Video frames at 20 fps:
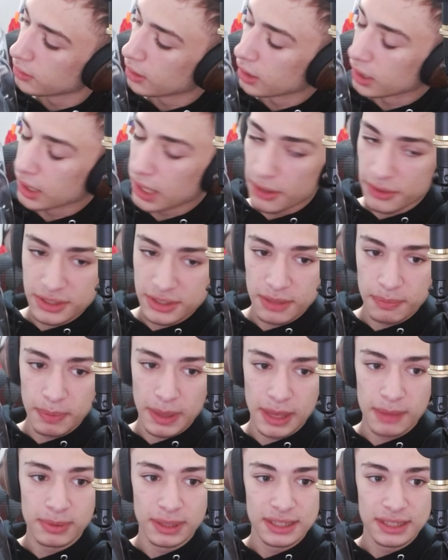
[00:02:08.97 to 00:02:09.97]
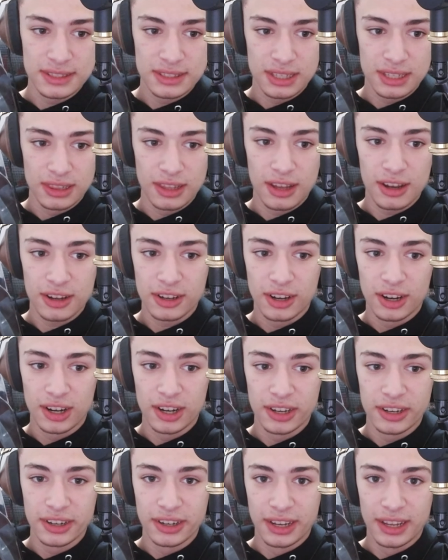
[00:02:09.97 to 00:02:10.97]
allows the Beyblades to lock
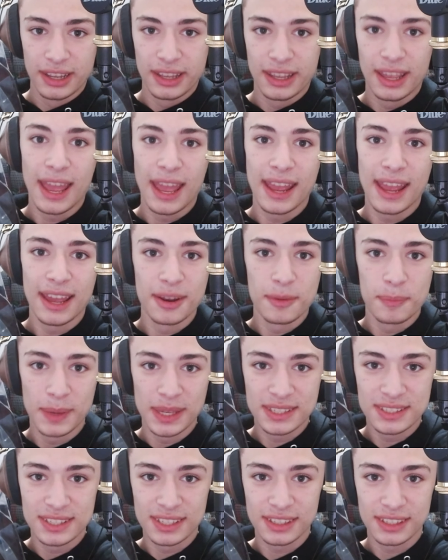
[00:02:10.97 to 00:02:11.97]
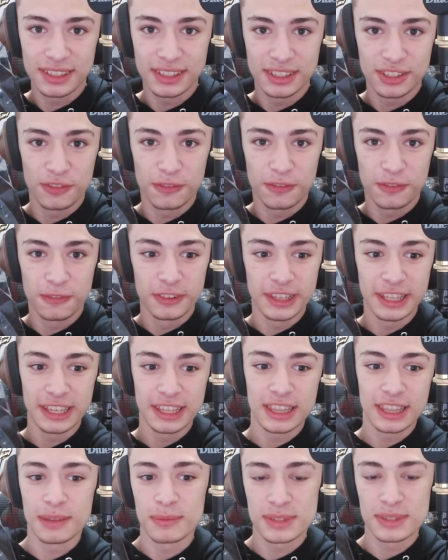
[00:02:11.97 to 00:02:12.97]
on and basically
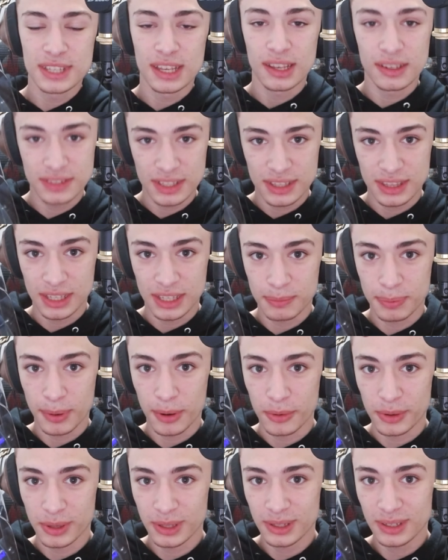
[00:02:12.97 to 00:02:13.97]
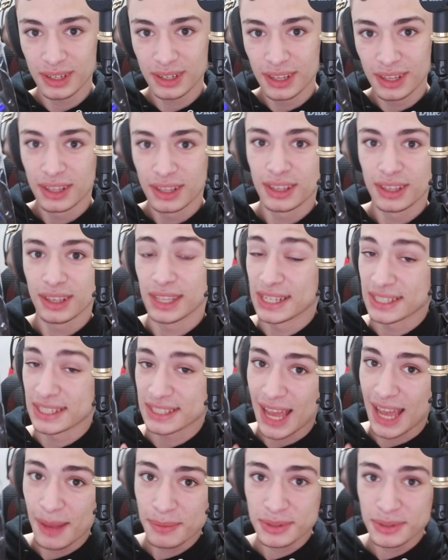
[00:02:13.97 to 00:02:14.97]
fling themselves at the opponent. It is
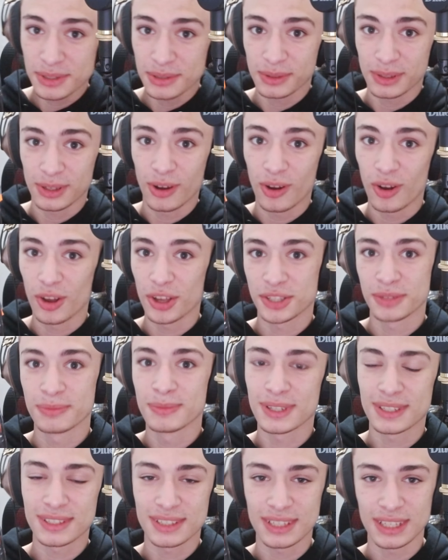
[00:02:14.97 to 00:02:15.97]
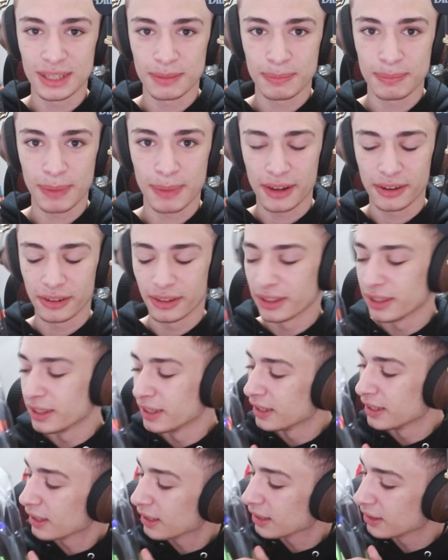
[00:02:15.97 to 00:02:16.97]
absolutely awesome to see in battle.
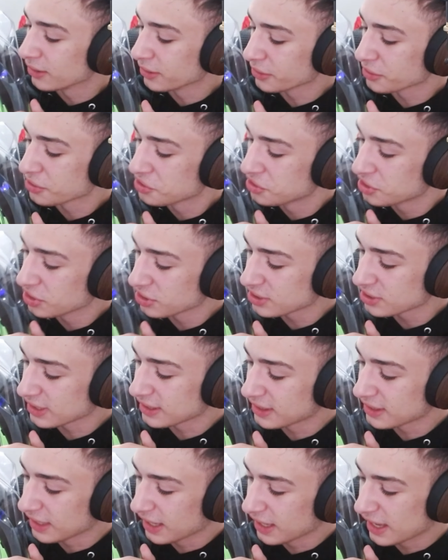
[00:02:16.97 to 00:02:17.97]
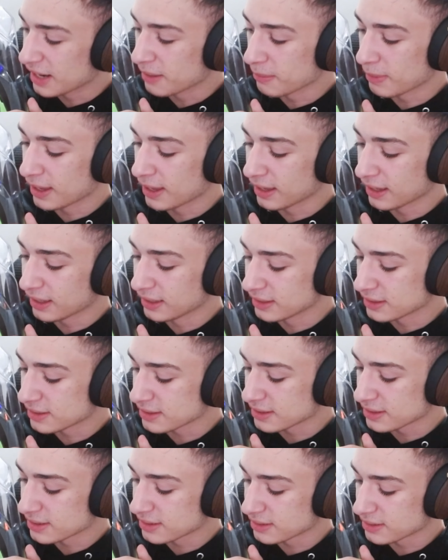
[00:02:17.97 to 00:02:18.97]
It looks just like the anime and
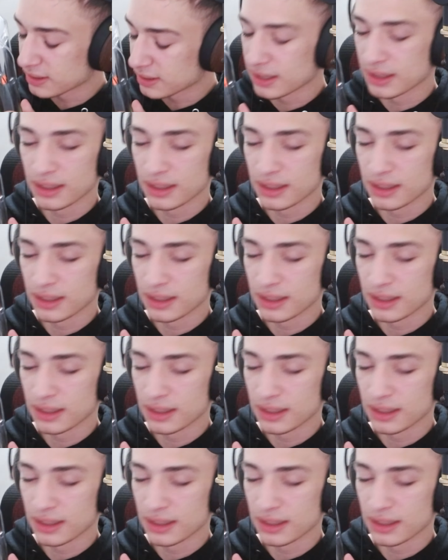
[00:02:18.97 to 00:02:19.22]
it's